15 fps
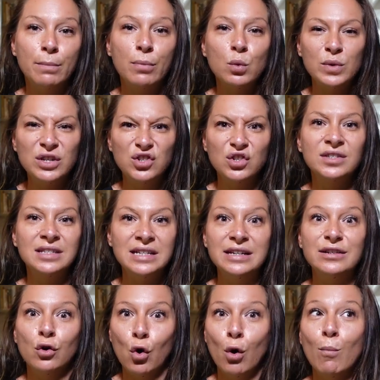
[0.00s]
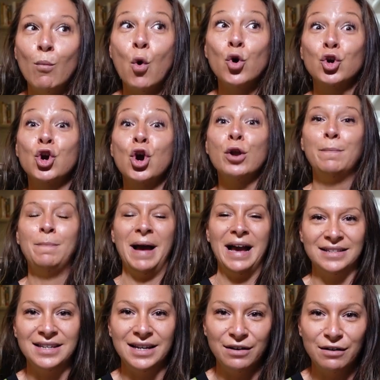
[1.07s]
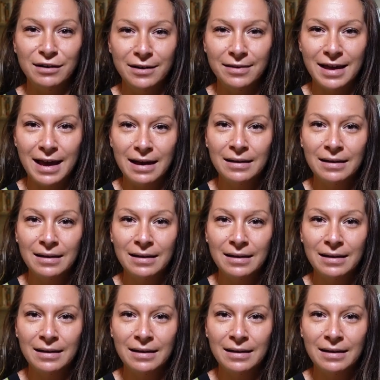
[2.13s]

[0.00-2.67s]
but we just need a lot more good bacteria there